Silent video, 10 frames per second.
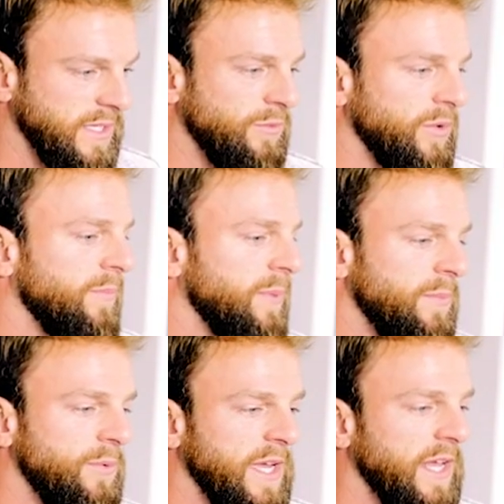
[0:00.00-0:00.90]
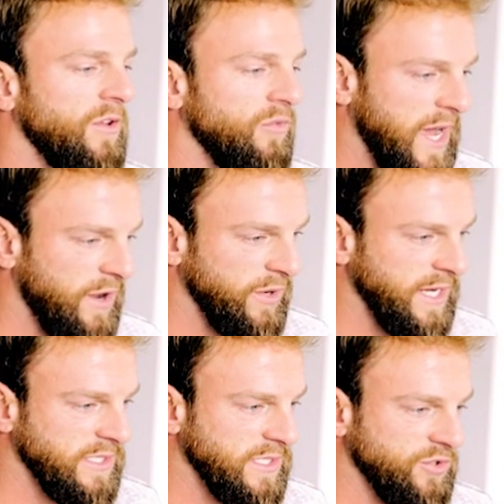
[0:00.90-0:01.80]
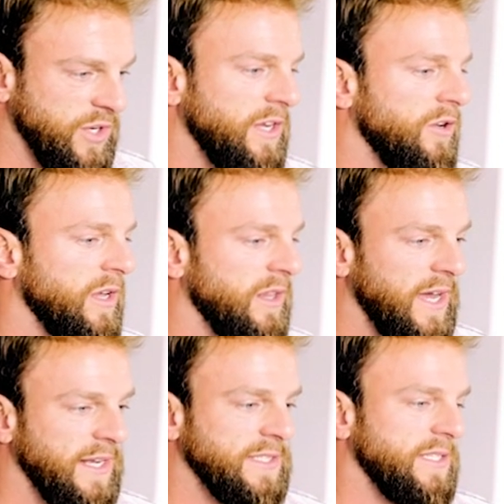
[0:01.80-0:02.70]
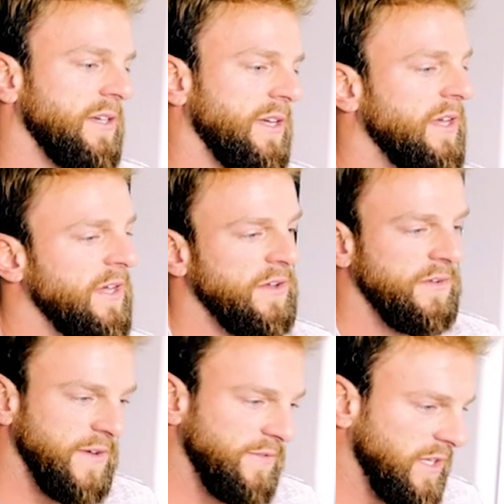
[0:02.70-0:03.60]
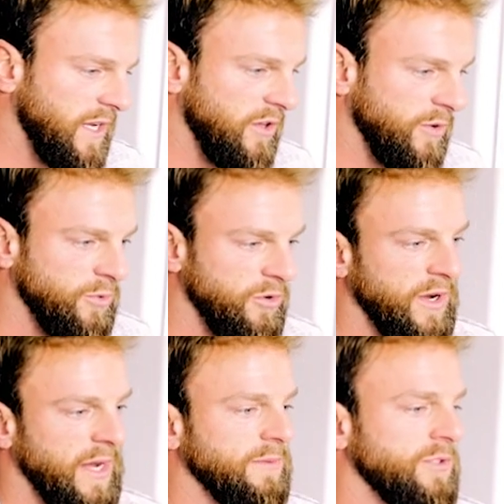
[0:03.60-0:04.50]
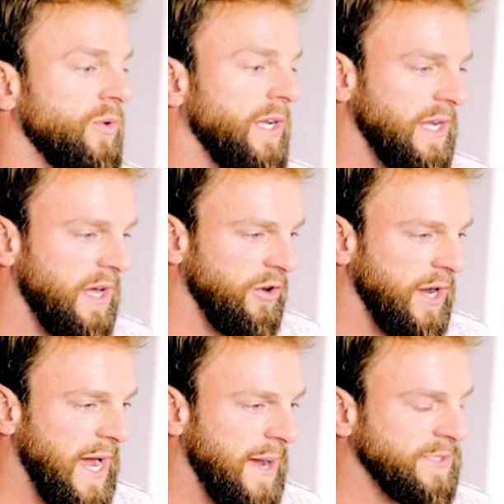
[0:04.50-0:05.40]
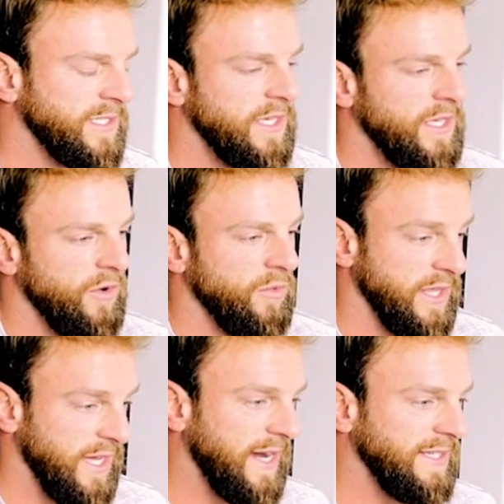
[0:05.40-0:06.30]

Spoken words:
Where people get in the rat race is trying to go online and selling $50 programs, $20 apps. With high